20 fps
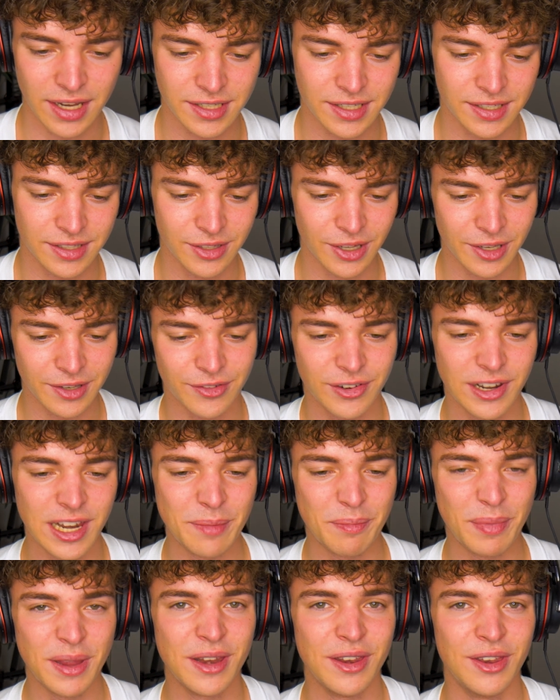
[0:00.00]
has not
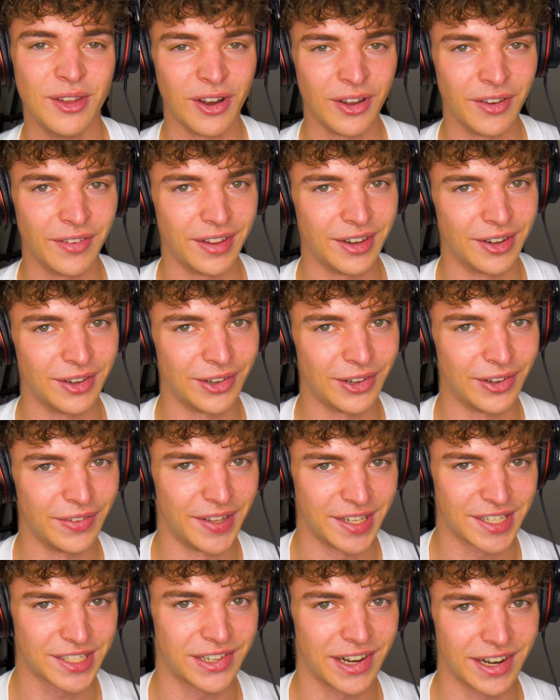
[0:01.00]
really been done in the whole
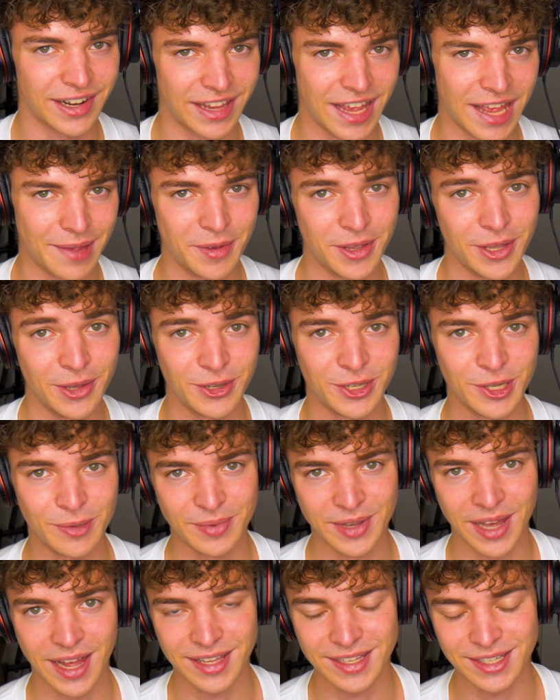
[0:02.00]
diss track game in
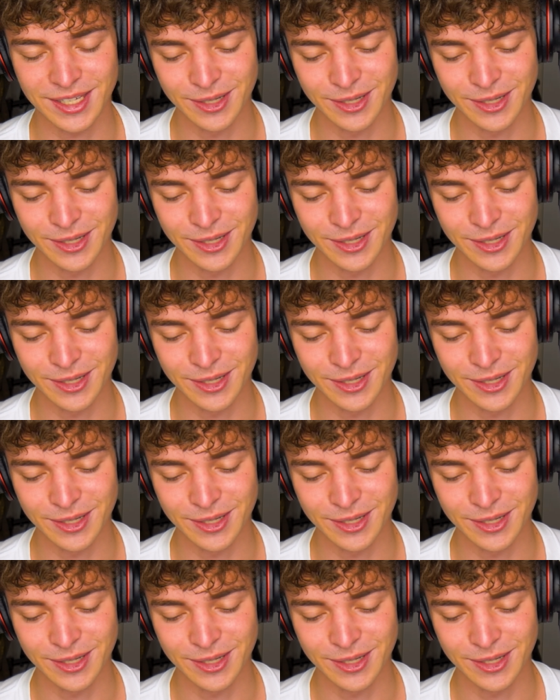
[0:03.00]
YouTube yet.